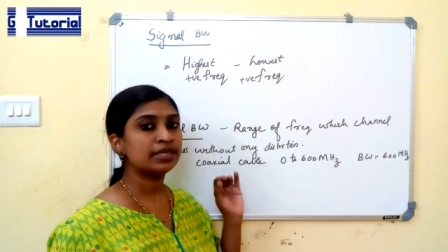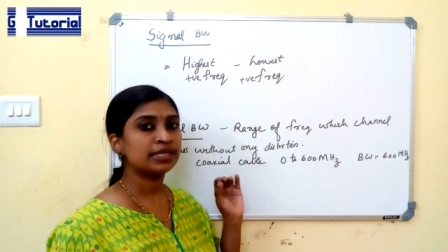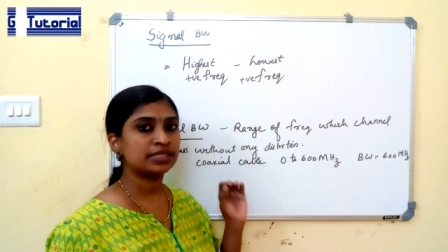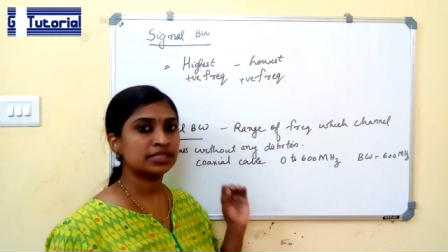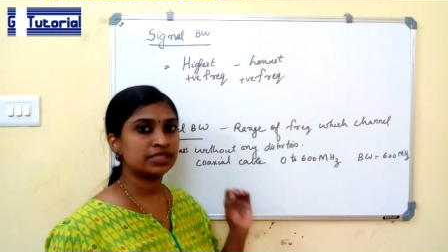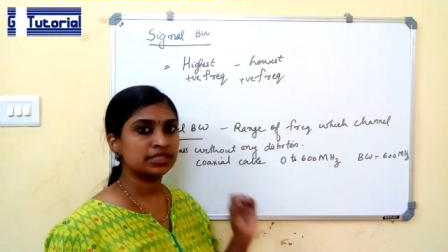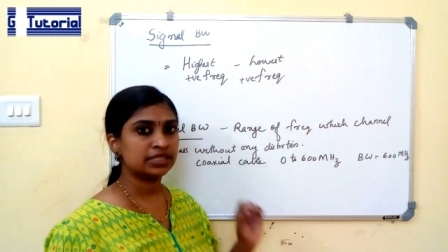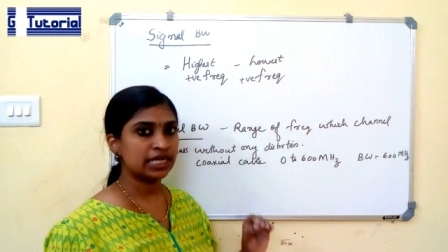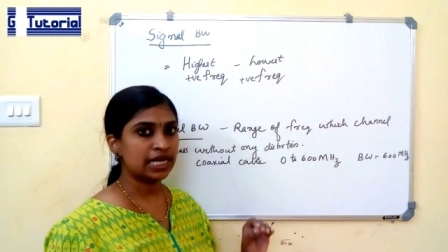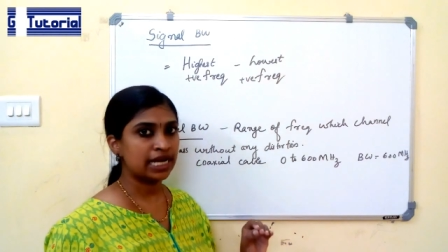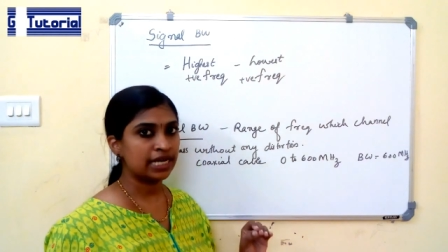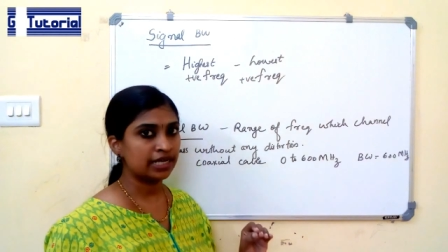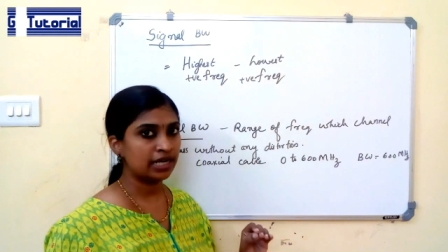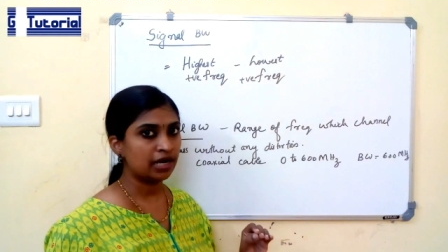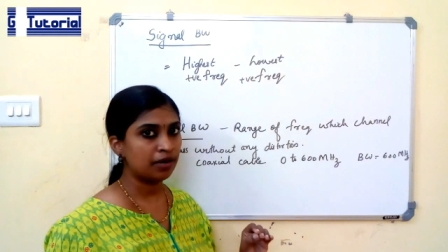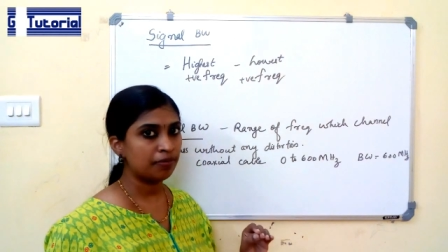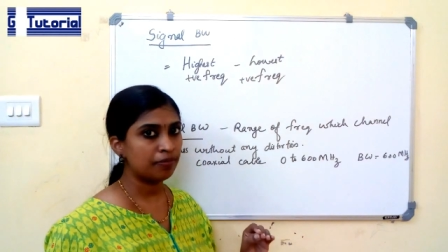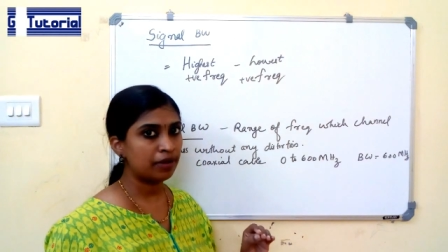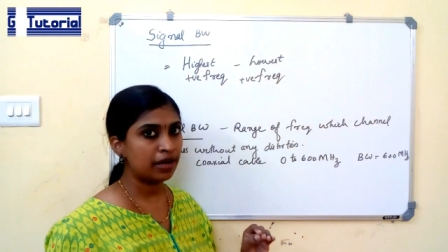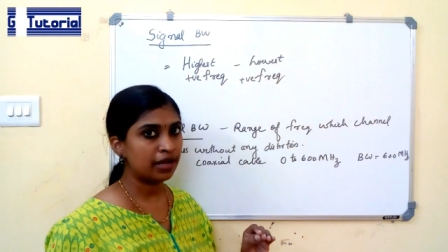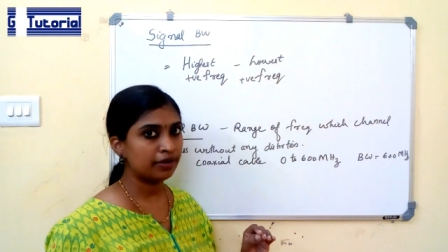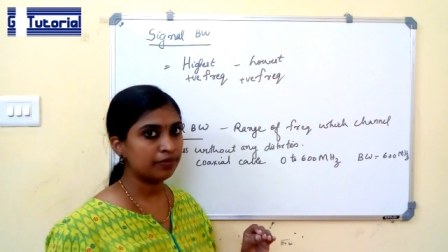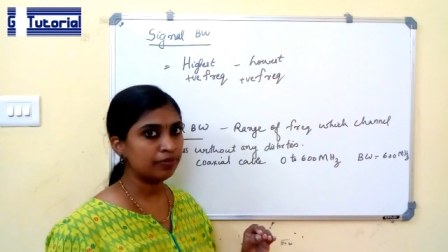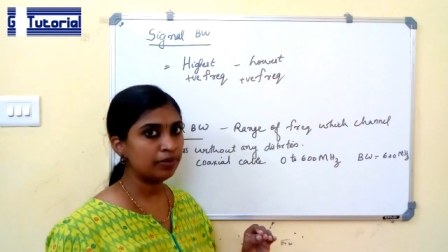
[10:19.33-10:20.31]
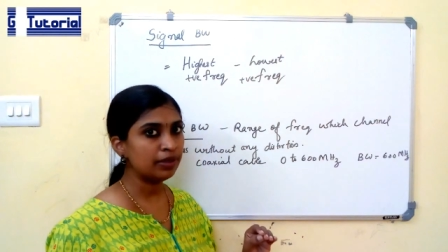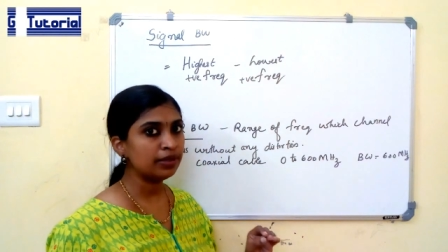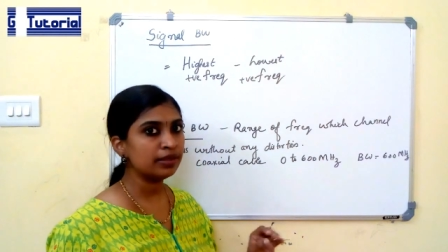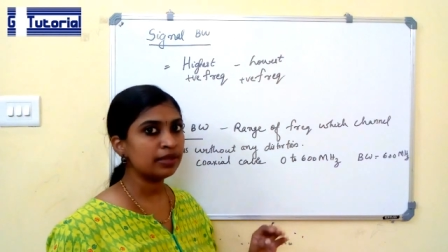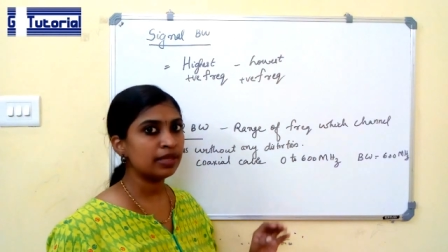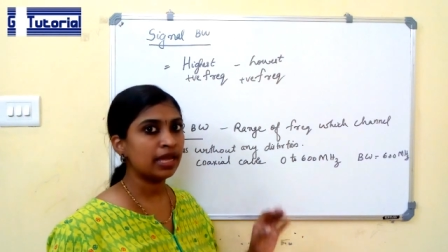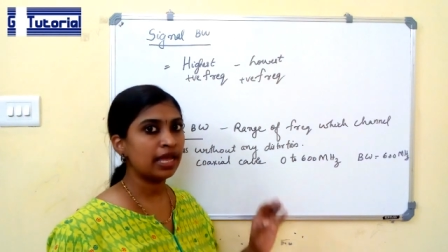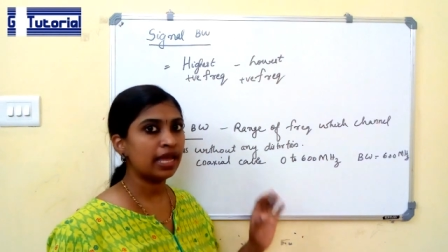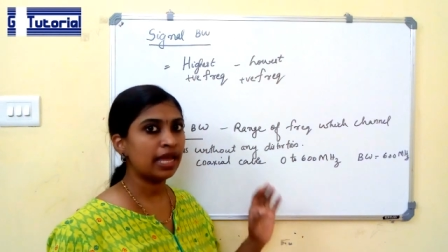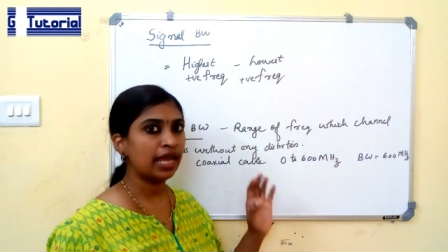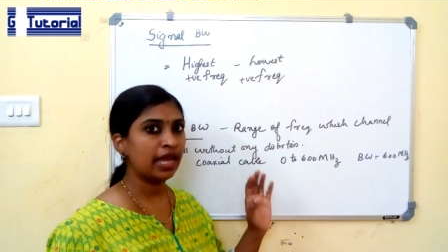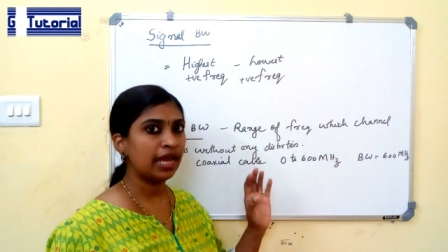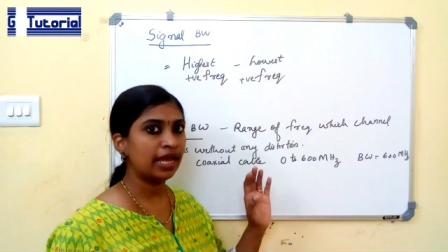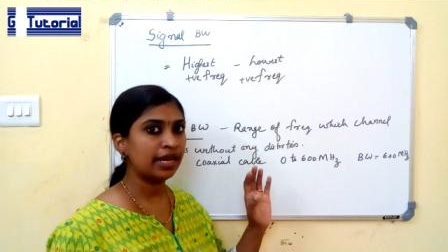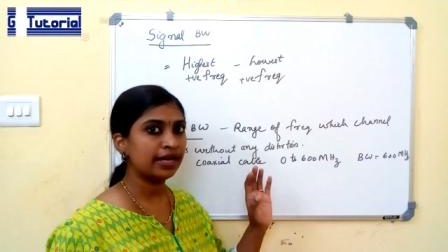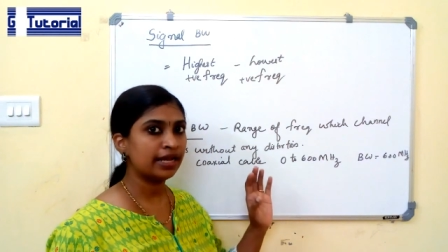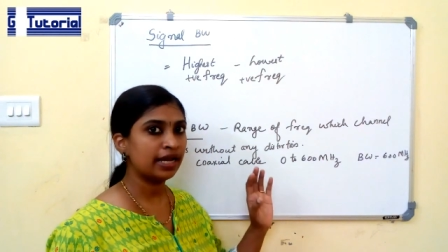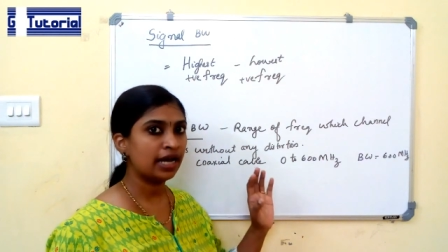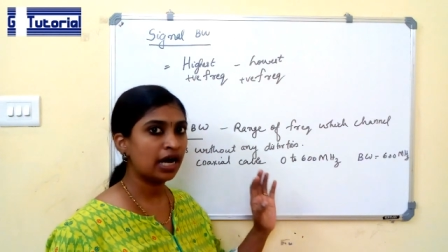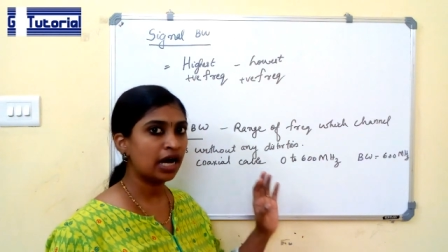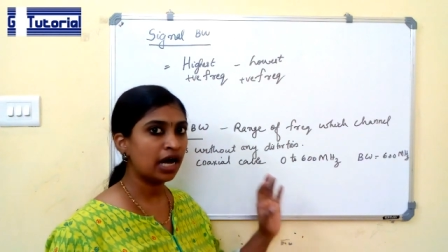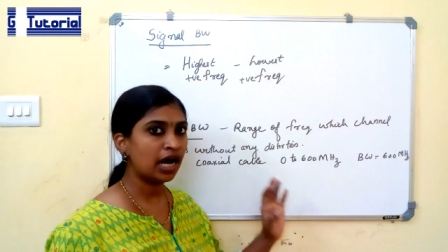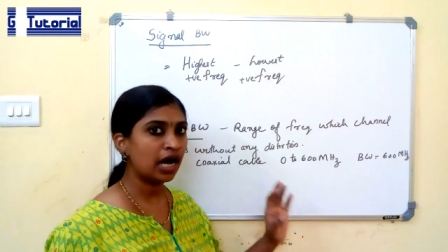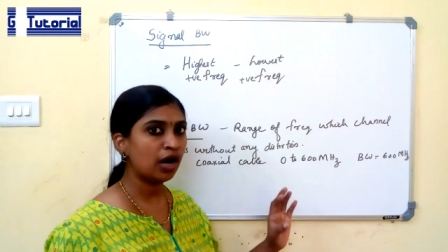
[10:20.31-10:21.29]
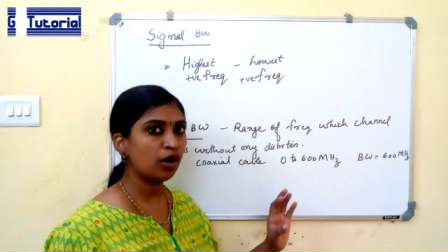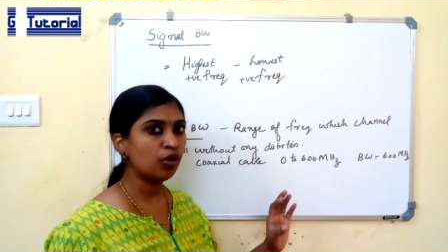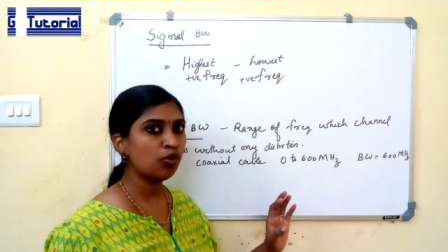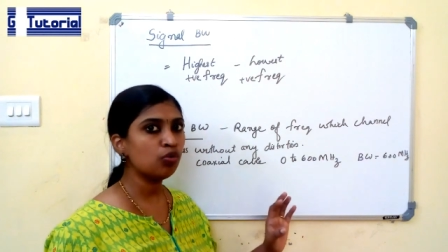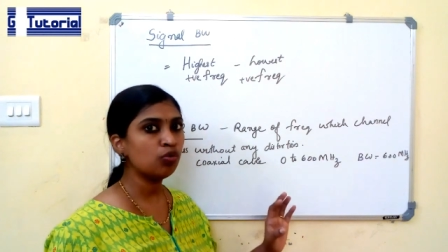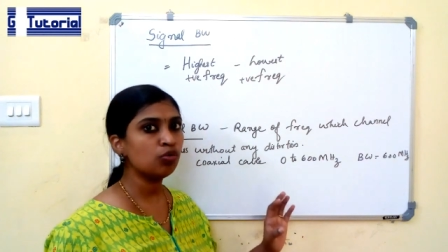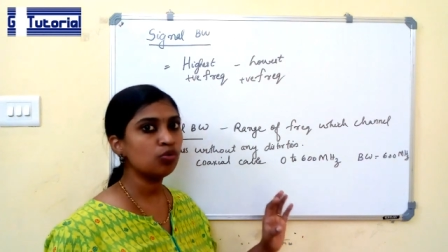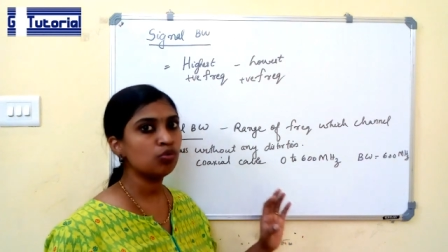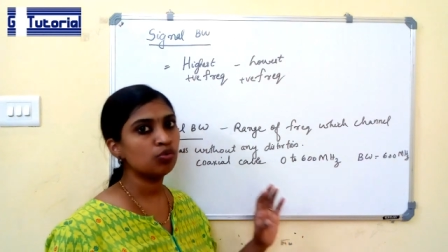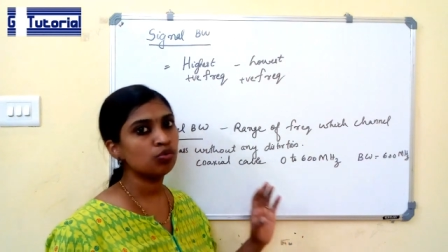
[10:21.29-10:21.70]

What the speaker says: channel bandwidth, and how